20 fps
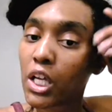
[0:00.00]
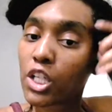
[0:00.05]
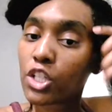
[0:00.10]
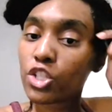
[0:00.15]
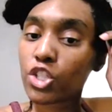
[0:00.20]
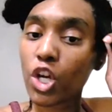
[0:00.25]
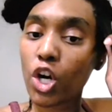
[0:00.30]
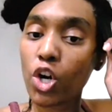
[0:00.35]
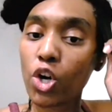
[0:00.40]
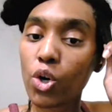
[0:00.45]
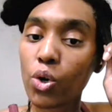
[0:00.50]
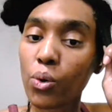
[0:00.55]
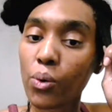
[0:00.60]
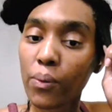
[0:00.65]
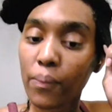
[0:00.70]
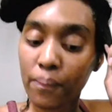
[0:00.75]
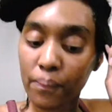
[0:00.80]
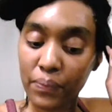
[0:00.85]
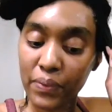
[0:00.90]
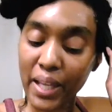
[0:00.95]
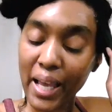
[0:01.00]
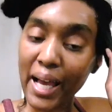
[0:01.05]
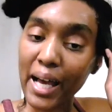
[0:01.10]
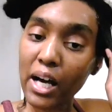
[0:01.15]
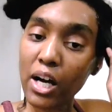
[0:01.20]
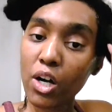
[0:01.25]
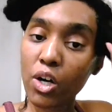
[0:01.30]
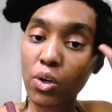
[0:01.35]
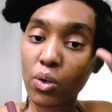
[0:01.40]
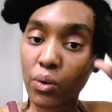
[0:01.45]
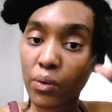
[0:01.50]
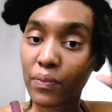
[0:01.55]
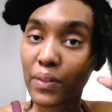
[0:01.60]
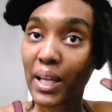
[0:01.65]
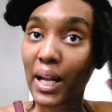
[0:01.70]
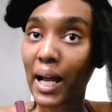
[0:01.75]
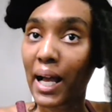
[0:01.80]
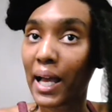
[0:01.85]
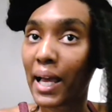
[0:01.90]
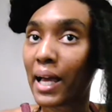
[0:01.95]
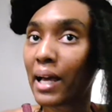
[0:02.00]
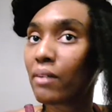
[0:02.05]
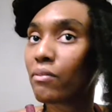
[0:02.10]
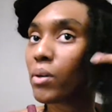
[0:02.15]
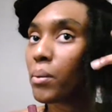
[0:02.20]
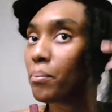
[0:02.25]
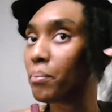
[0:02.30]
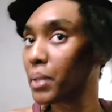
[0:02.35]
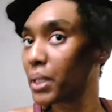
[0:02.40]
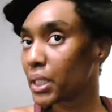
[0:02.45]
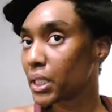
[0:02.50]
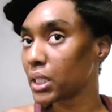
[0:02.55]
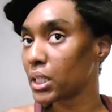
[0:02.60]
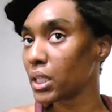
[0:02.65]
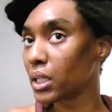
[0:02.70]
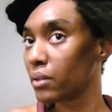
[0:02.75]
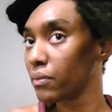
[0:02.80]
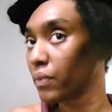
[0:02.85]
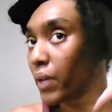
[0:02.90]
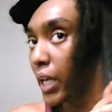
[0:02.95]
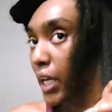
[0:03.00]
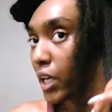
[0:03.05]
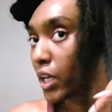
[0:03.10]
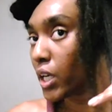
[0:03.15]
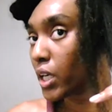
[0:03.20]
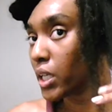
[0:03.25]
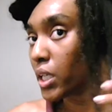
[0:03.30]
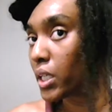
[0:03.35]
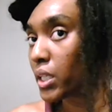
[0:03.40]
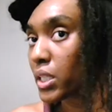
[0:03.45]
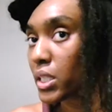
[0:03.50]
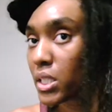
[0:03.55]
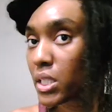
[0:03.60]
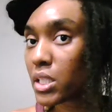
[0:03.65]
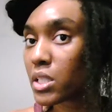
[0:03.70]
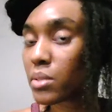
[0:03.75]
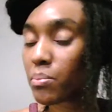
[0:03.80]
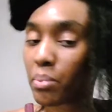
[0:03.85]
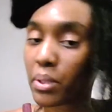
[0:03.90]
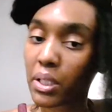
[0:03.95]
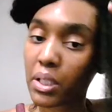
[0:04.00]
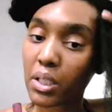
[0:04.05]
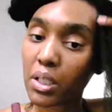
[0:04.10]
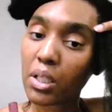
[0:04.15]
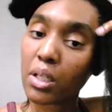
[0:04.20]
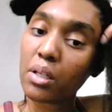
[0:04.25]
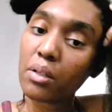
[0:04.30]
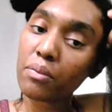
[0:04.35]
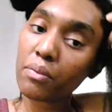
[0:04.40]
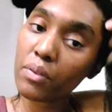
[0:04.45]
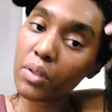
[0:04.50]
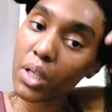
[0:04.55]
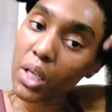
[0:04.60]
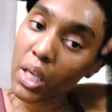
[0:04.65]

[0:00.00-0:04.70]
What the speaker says: So now that I have a big enough area, this is big enough.